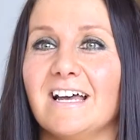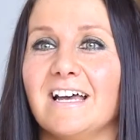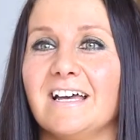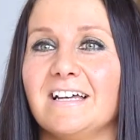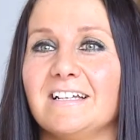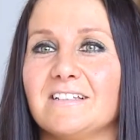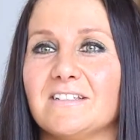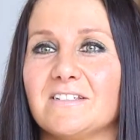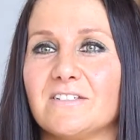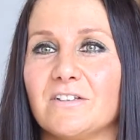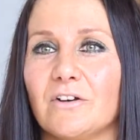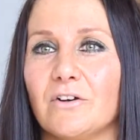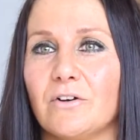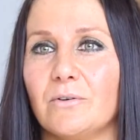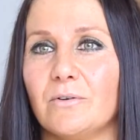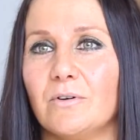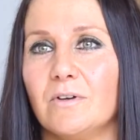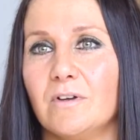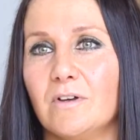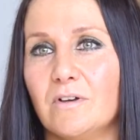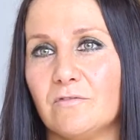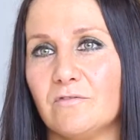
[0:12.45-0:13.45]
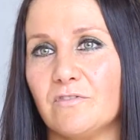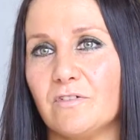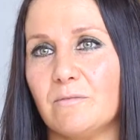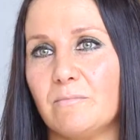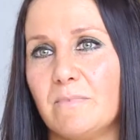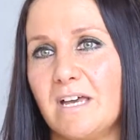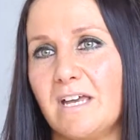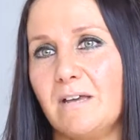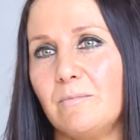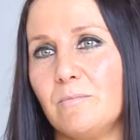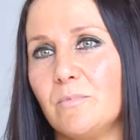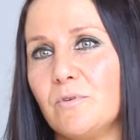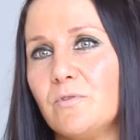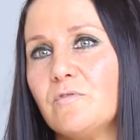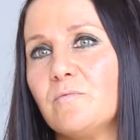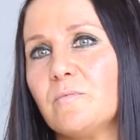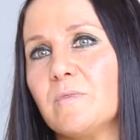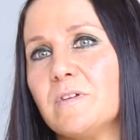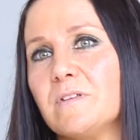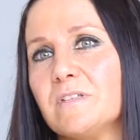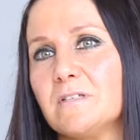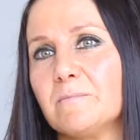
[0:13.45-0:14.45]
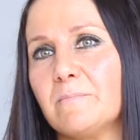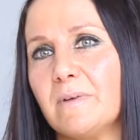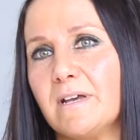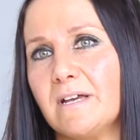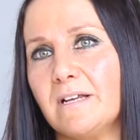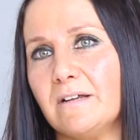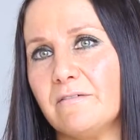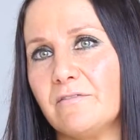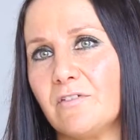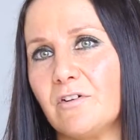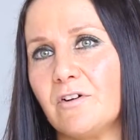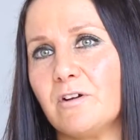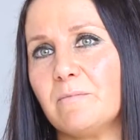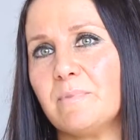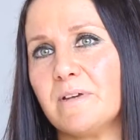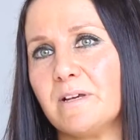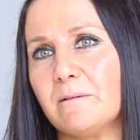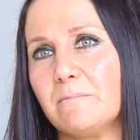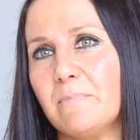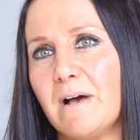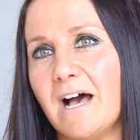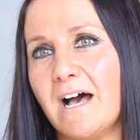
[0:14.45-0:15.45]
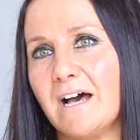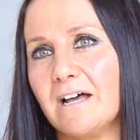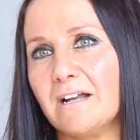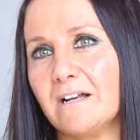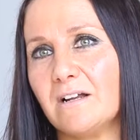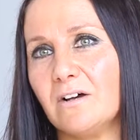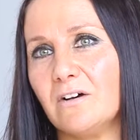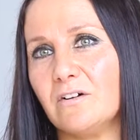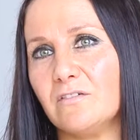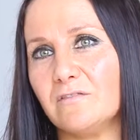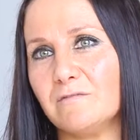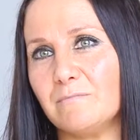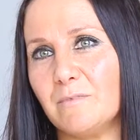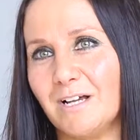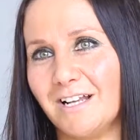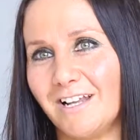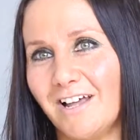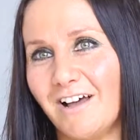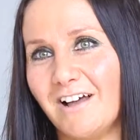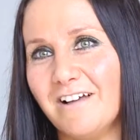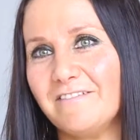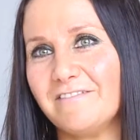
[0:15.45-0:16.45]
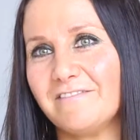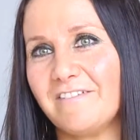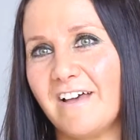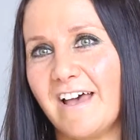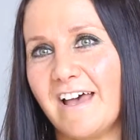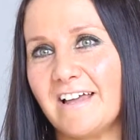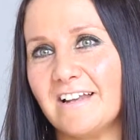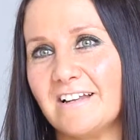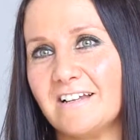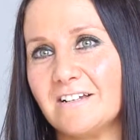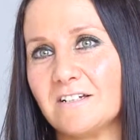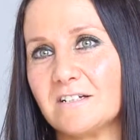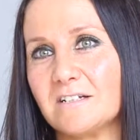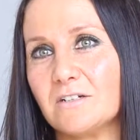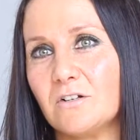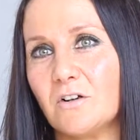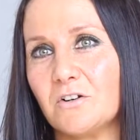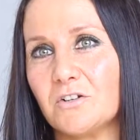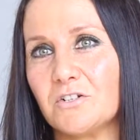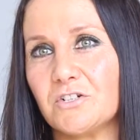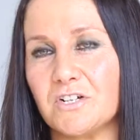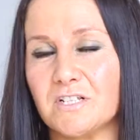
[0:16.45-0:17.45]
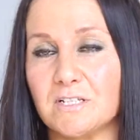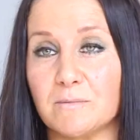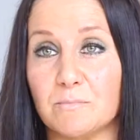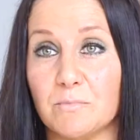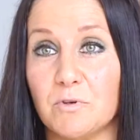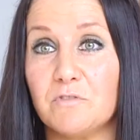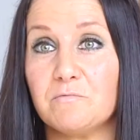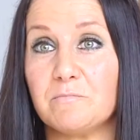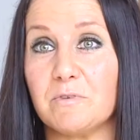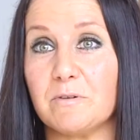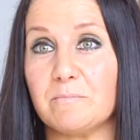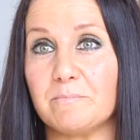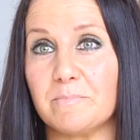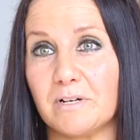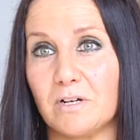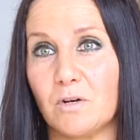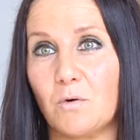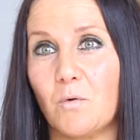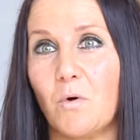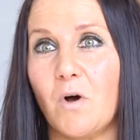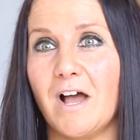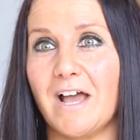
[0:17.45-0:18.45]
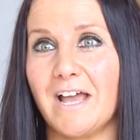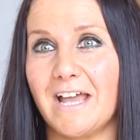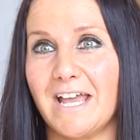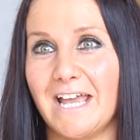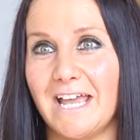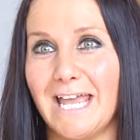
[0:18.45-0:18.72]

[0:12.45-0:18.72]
and so for me, movement's been a very big part of my life, and not just movement, but quite